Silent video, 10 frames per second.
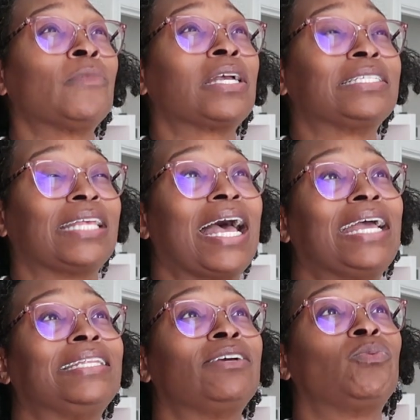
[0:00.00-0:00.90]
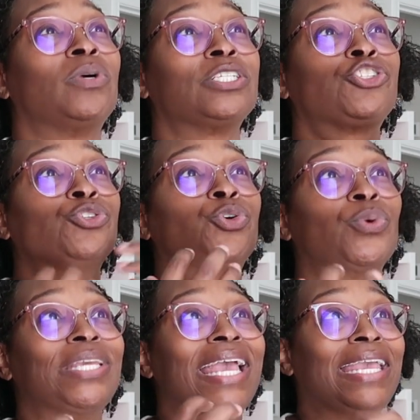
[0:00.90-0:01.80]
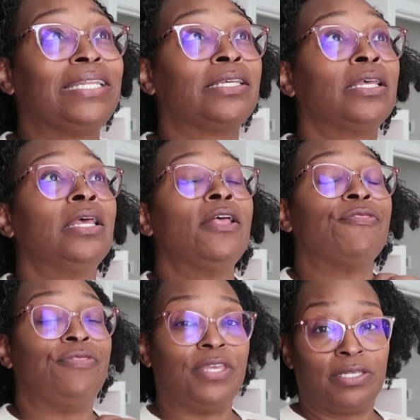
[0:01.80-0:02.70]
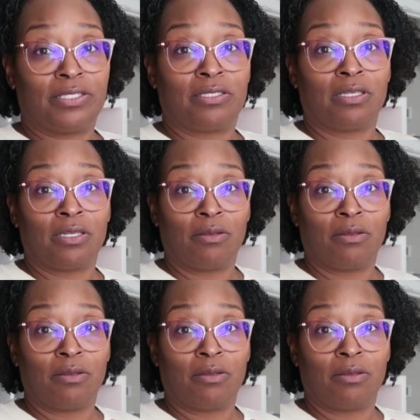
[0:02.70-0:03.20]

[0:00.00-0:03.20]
because the idea was to create this